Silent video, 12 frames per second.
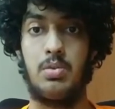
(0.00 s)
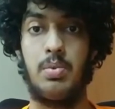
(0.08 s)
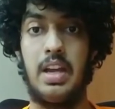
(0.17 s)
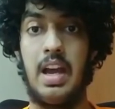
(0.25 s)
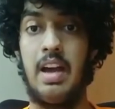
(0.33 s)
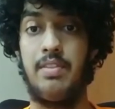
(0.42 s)
we
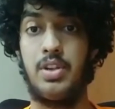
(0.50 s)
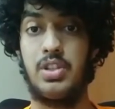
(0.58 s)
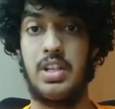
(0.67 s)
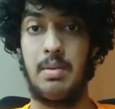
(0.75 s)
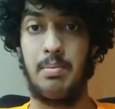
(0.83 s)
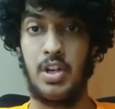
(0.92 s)
have to
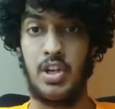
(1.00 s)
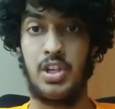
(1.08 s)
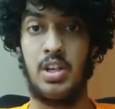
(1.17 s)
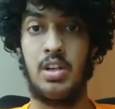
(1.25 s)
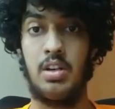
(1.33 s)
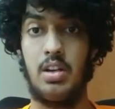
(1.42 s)
stay
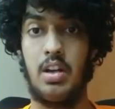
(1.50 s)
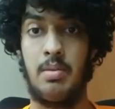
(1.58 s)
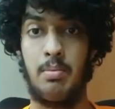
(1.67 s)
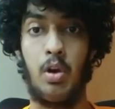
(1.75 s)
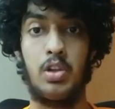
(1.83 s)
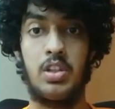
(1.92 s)
patient and
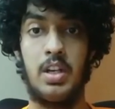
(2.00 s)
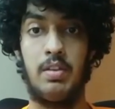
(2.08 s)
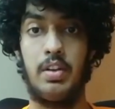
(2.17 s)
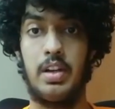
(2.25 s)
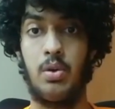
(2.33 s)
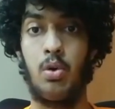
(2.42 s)
positive
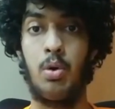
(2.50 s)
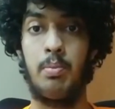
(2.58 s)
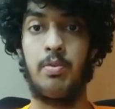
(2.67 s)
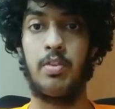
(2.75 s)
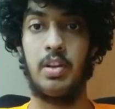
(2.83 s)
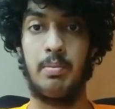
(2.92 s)
and hope
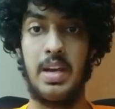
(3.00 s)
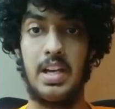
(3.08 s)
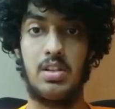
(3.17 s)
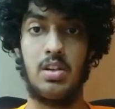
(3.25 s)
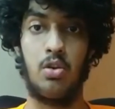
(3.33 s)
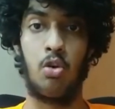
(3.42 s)
for the
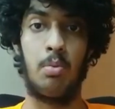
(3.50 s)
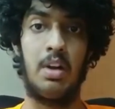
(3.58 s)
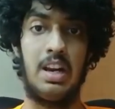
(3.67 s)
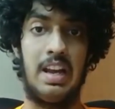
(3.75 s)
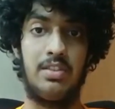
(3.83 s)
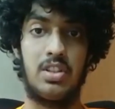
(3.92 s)
best and hope our
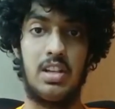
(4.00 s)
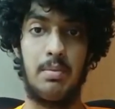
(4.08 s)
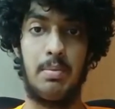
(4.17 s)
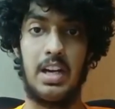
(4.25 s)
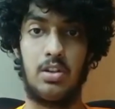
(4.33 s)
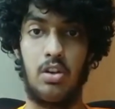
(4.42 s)
lives get
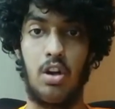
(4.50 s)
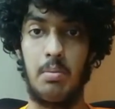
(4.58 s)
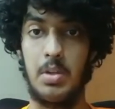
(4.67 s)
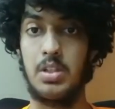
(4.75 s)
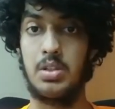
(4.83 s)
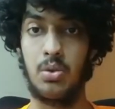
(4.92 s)
back to
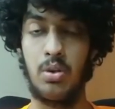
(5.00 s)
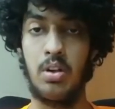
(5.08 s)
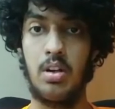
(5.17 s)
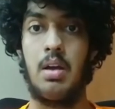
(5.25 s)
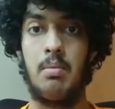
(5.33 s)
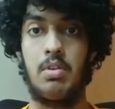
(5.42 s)
normal soon.
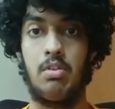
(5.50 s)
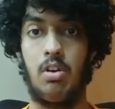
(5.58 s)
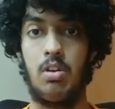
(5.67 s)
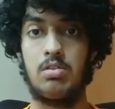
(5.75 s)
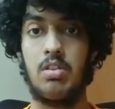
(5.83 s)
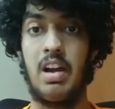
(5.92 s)
But you
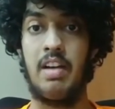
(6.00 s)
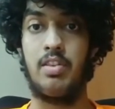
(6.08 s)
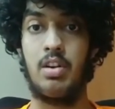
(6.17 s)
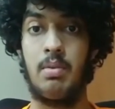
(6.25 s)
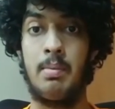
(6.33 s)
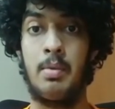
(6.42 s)
also have to
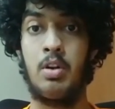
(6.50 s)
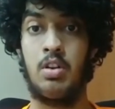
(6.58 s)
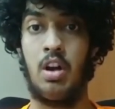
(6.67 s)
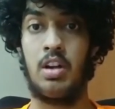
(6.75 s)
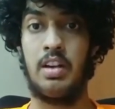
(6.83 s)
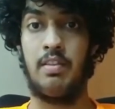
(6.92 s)
remember to
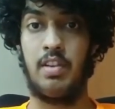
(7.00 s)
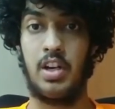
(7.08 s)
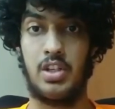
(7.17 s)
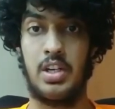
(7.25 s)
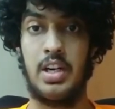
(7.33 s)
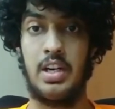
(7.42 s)
not get
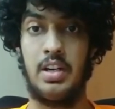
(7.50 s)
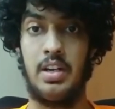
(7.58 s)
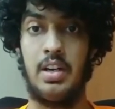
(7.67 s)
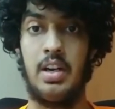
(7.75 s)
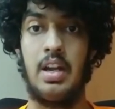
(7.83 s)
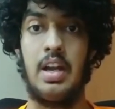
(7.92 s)
frustrated,
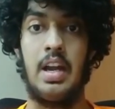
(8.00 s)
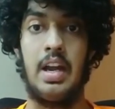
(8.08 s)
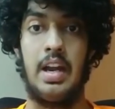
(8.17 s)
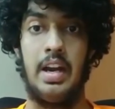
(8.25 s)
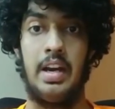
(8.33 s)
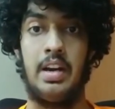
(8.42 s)

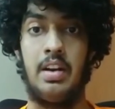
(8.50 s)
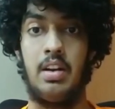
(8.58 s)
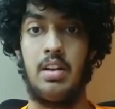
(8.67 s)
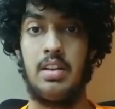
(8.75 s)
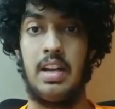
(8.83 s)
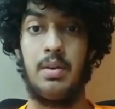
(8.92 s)
and
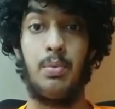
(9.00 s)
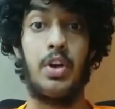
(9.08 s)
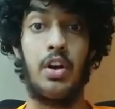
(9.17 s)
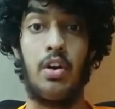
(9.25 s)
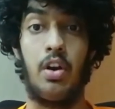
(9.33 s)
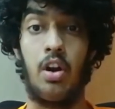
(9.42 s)
that
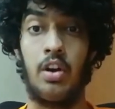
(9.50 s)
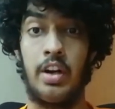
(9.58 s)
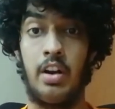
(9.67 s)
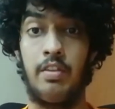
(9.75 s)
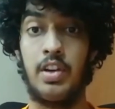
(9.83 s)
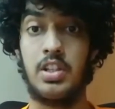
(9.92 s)
when
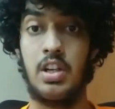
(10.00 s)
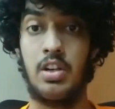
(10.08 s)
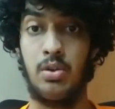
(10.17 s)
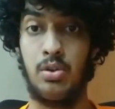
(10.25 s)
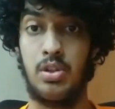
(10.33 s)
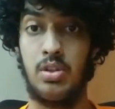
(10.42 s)
none of us are
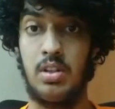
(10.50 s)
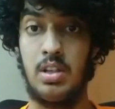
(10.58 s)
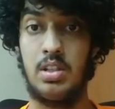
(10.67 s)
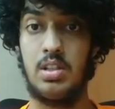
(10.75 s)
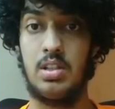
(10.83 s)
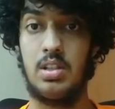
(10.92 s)
used to
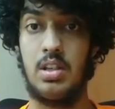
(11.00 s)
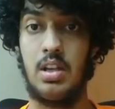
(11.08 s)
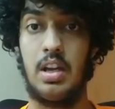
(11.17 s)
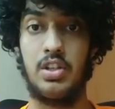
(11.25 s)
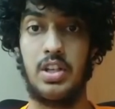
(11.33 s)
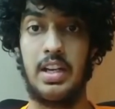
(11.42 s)
this,
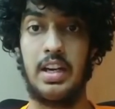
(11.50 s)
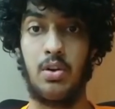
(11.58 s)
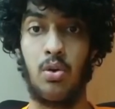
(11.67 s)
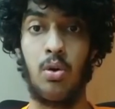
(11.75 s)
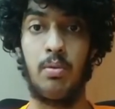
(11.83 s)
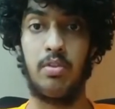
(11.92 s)
staying at
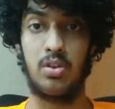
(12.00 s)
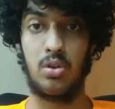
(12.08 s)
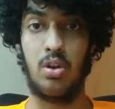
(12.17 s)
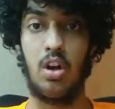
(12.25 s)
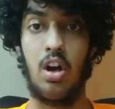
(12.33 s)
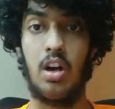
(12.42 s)
home for so
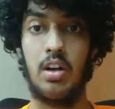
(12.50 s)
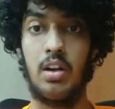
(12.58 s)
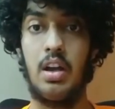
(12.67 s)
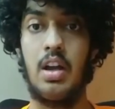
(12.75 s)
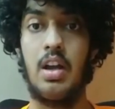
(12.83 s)
long,